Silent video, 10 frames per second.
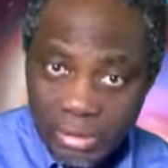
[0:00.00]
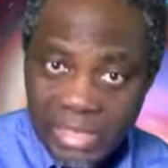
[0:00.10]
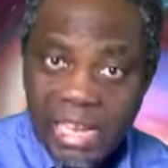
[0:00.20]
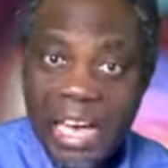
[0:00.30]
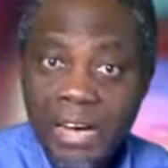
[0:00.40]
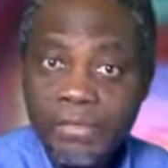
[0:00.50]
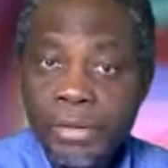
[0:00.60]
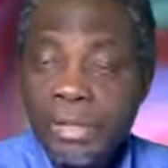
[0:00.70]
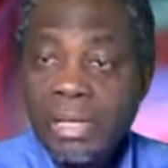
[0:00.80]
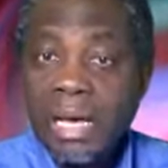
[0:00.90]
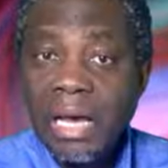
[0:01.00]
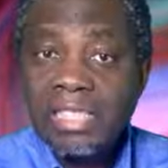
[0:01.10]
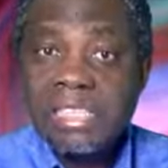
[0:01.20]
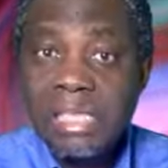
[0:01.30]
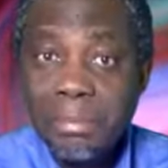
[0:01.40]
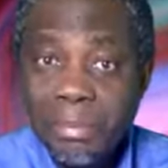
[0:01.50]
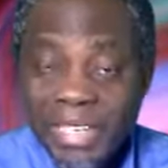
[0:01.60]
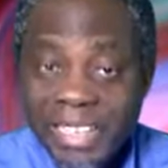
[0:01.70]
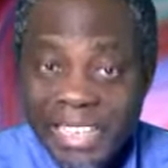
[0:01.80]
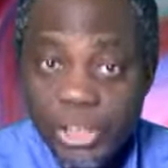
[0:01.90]
that have an
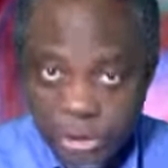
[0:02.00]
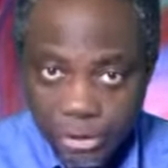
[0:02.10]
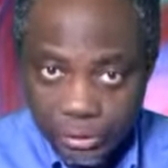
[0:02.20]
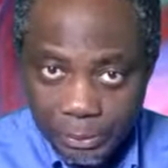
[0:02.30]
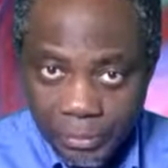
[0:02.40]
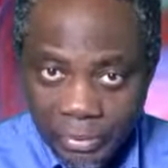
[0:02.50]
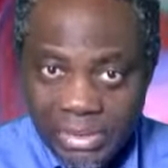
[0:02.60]
implication,